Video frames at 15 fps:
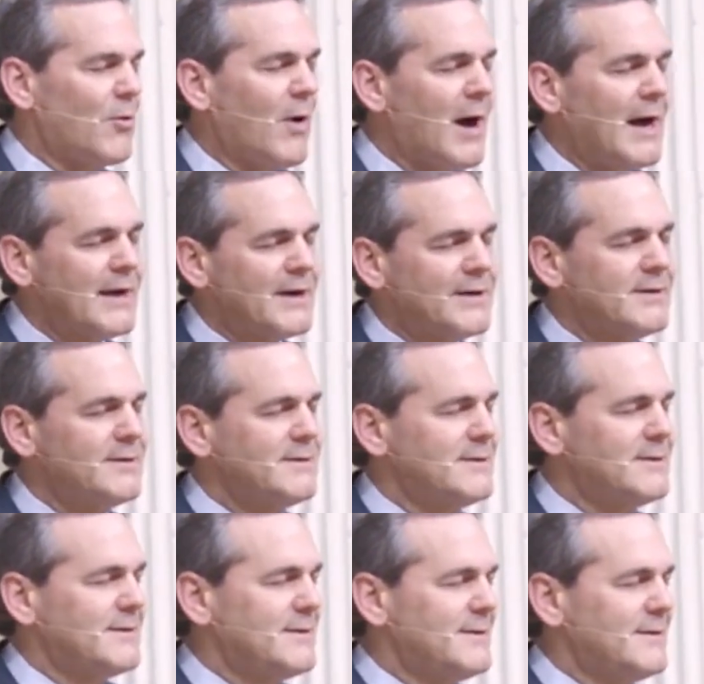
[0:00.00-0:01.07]
the
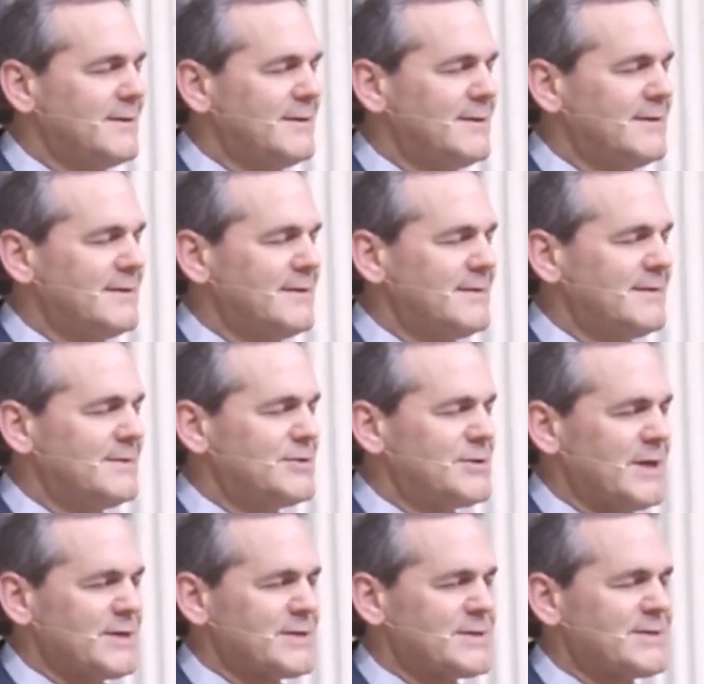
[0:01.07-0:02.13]
choir,
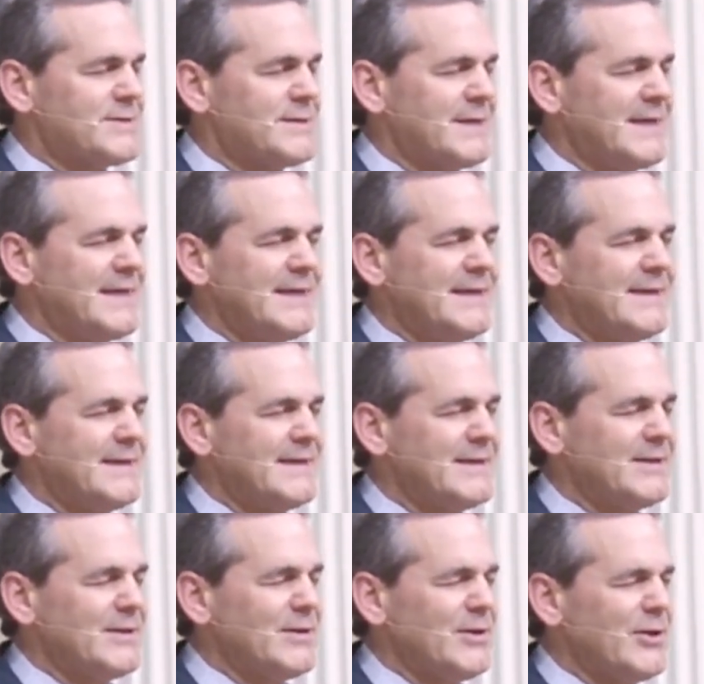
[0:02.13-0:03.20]
just the
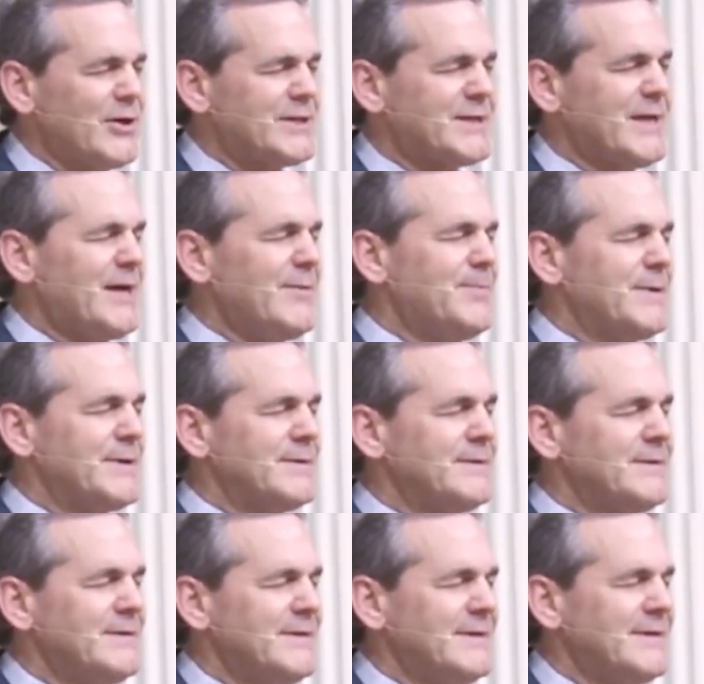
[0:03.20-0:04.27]
looked up
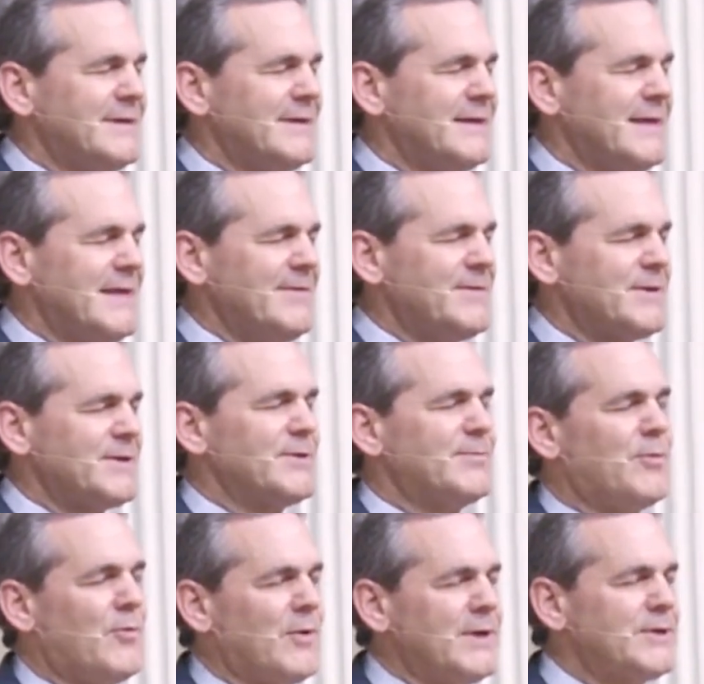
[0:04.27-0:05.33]
and even
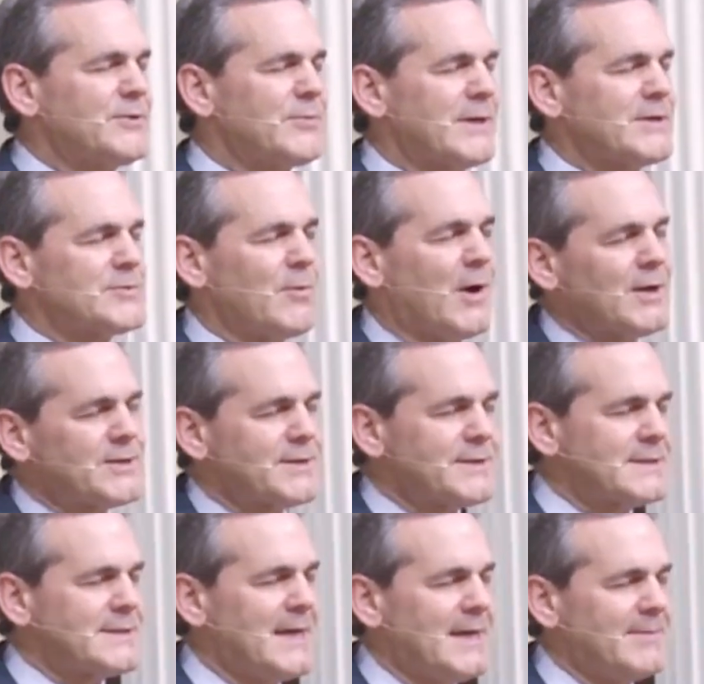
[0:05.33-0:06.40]
to the point where I was
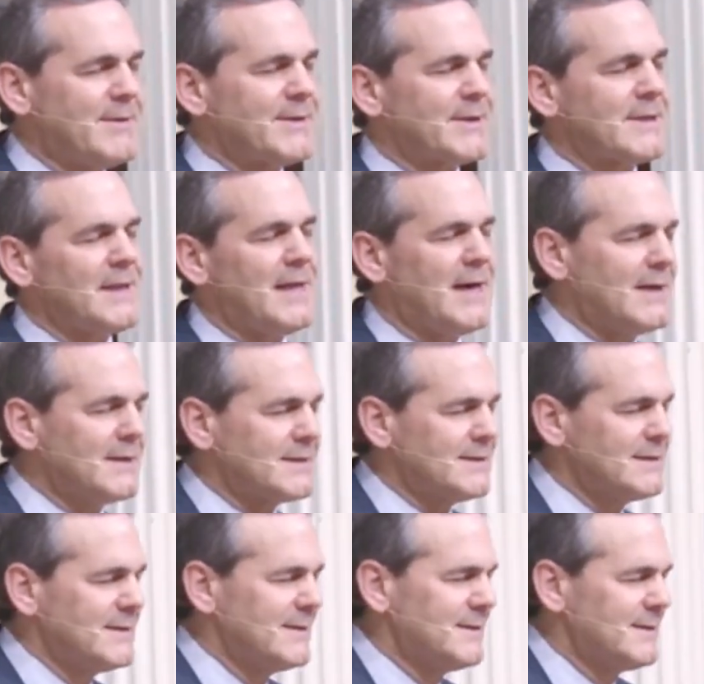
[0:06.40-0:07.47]
watching the time on the
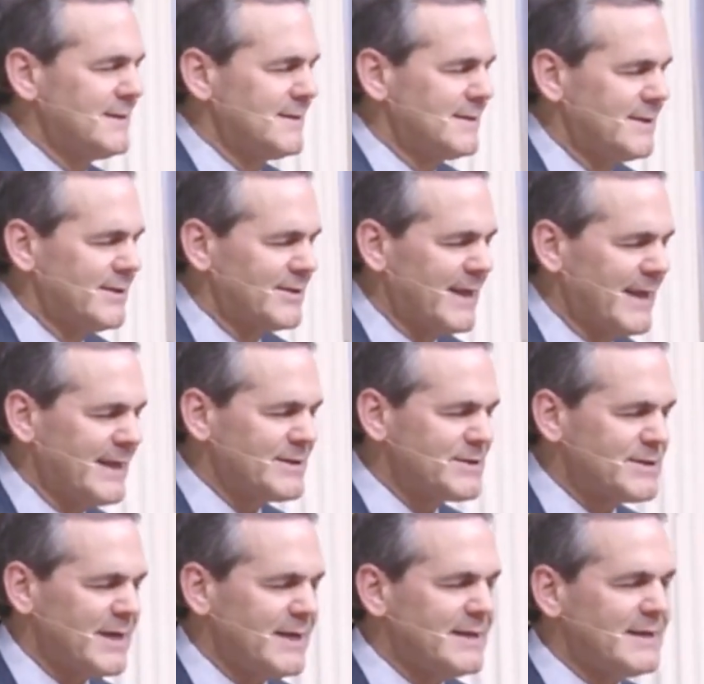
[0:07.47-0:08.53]
clock during
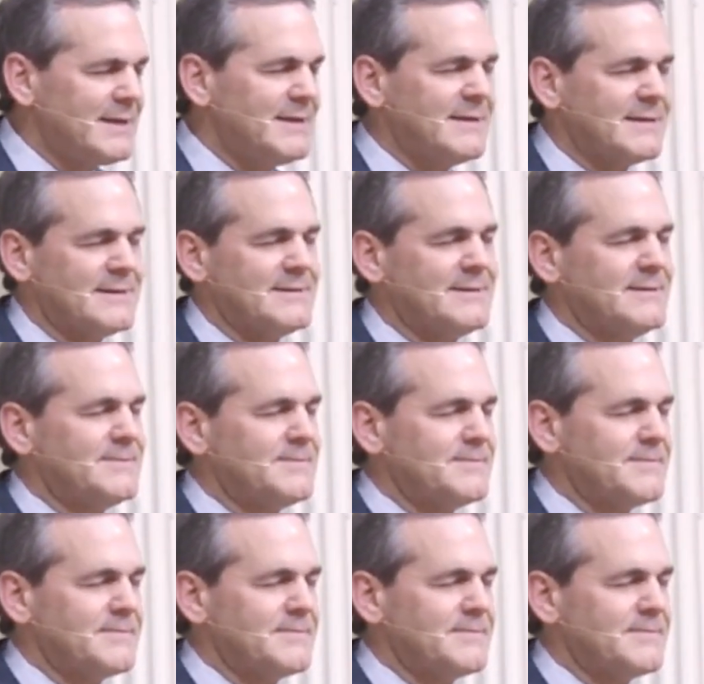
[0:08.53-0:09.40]
handshaking. And